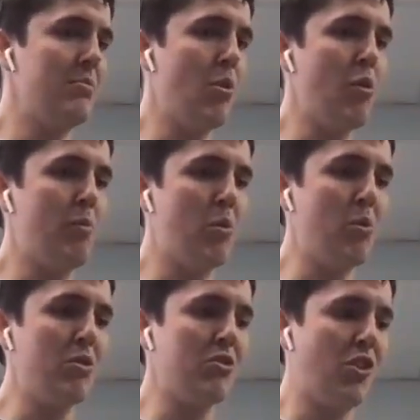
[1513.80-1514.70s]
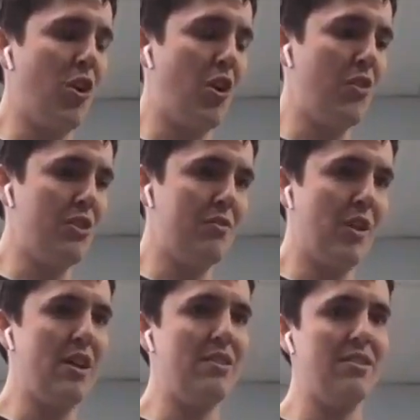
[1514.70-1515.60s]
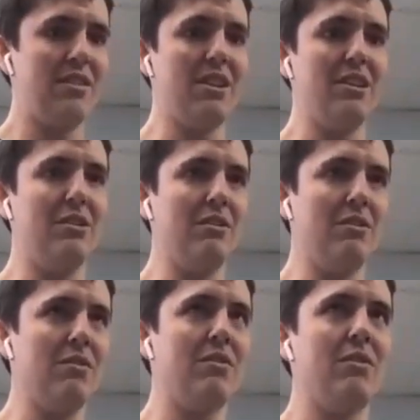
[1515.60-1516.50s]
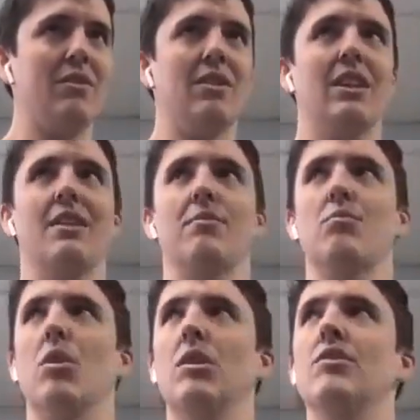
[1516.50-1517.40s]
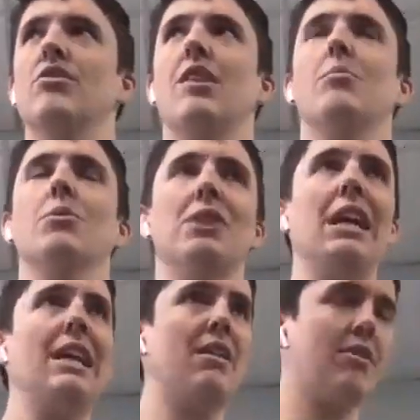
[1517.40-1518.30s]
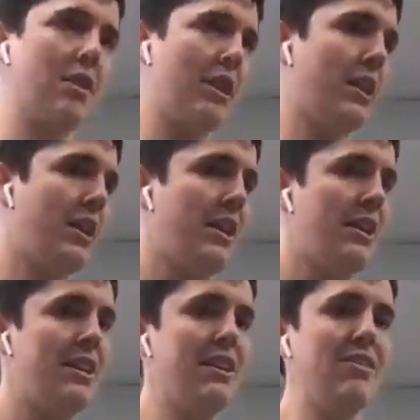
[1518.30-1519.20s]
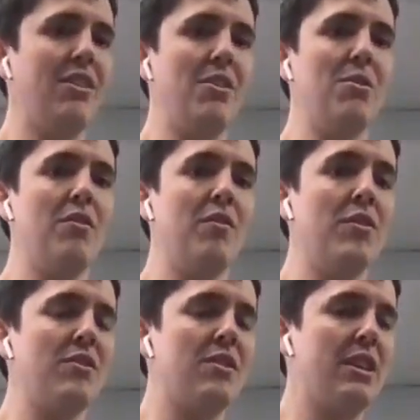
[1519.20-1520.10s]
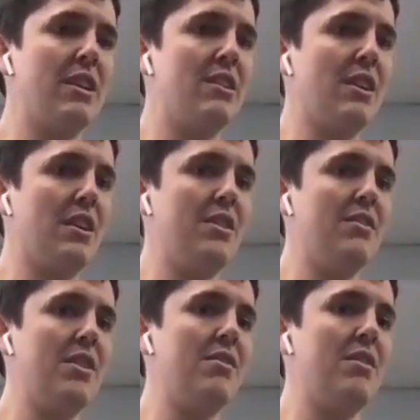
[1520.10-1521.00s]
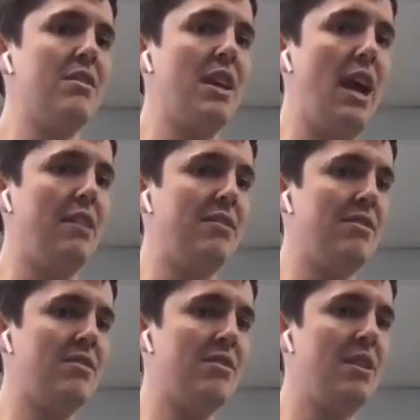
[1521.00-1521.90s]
more pores on the device than can run simultaneously. And so the first thing it does is it tests